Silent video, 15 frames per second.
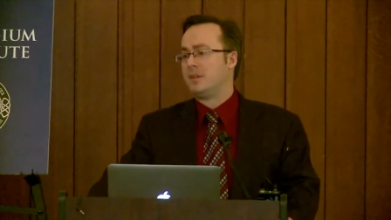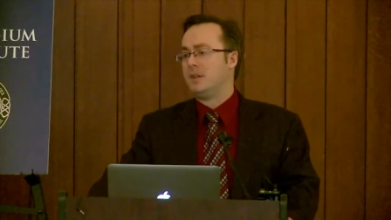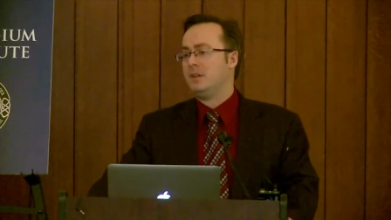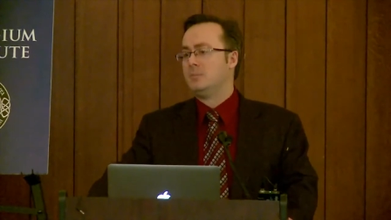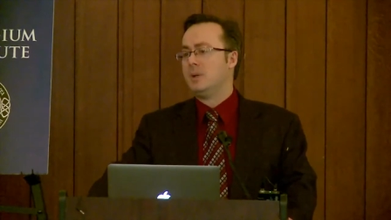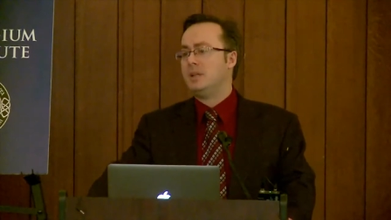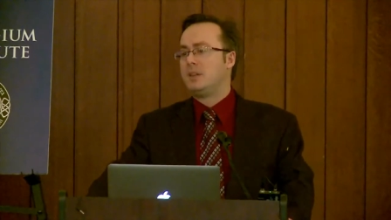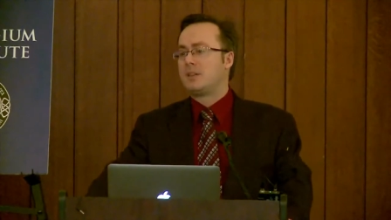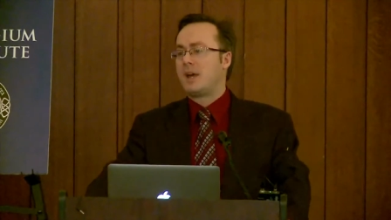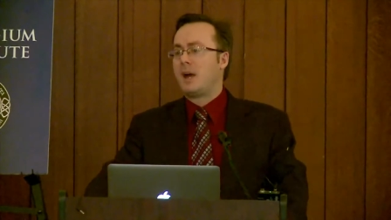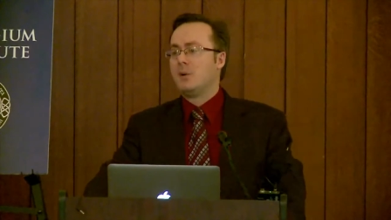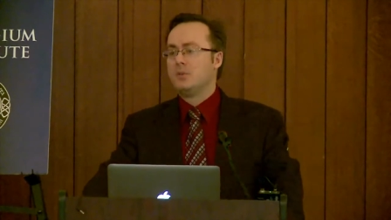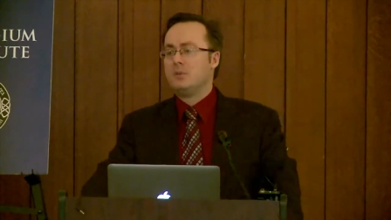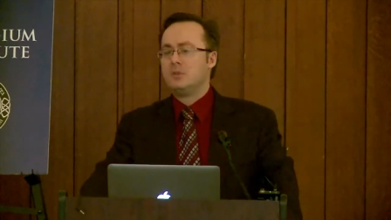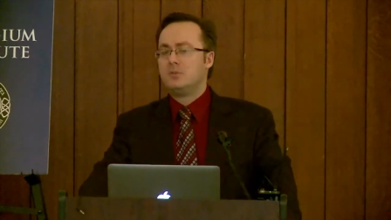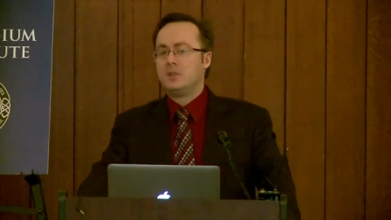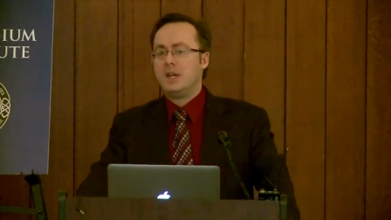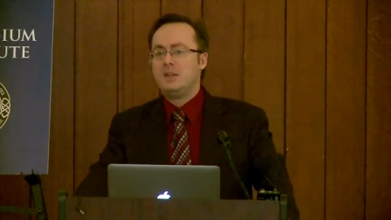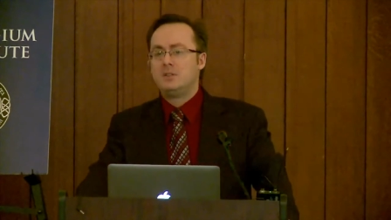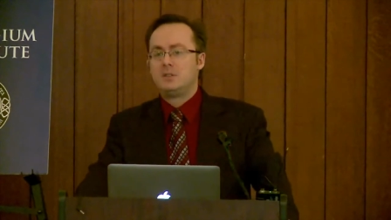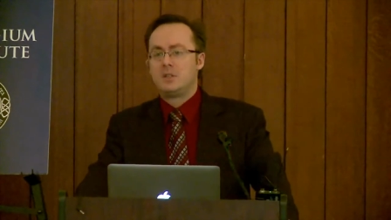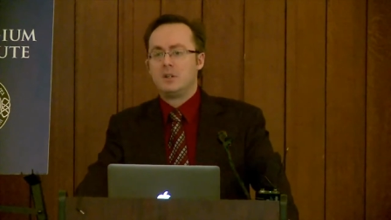is many thousands of
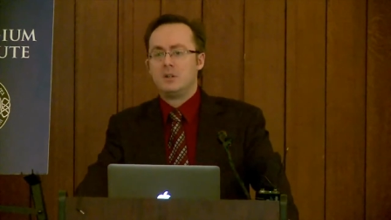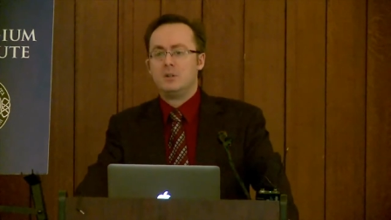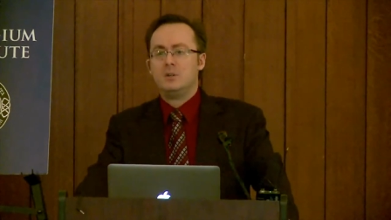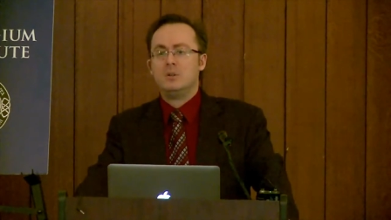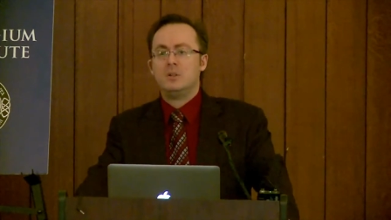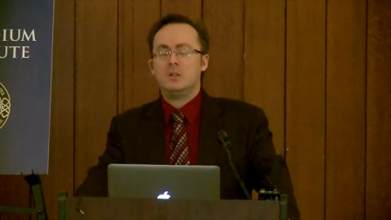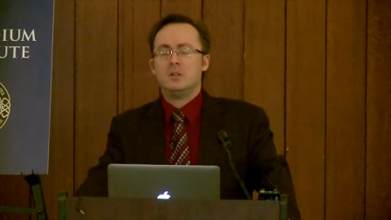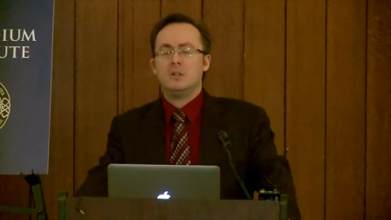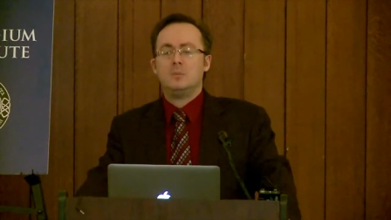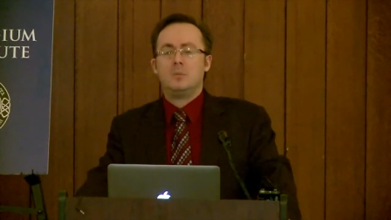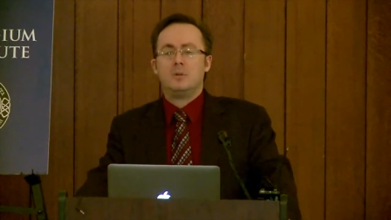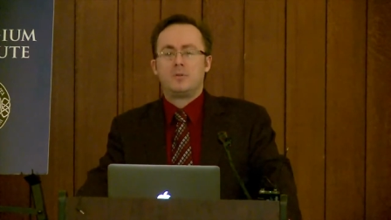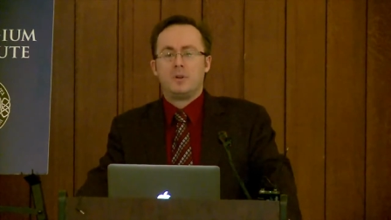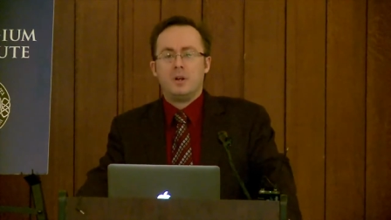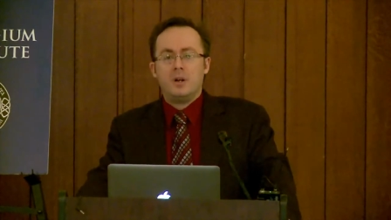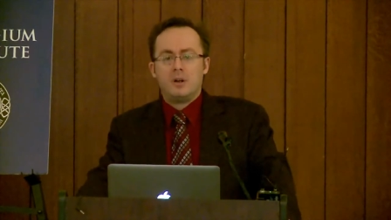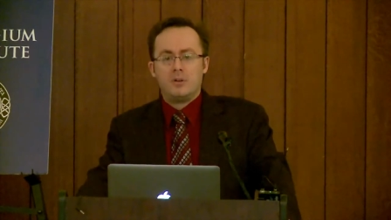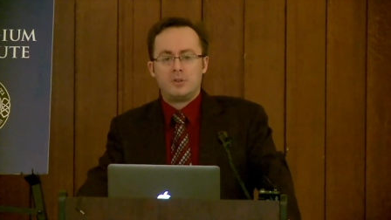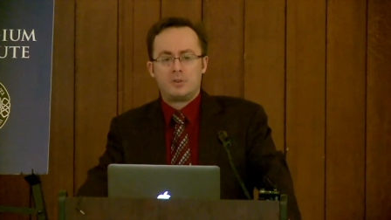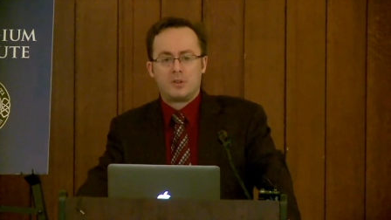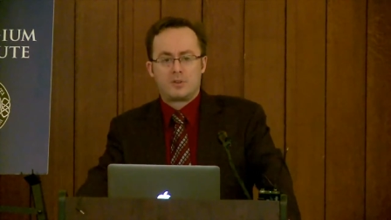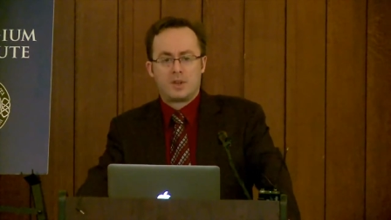days ago, but for her
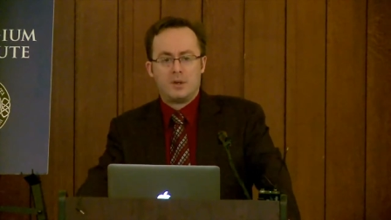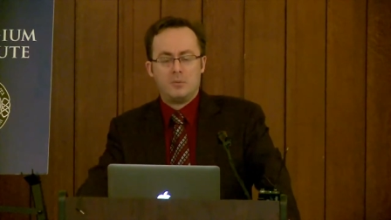is just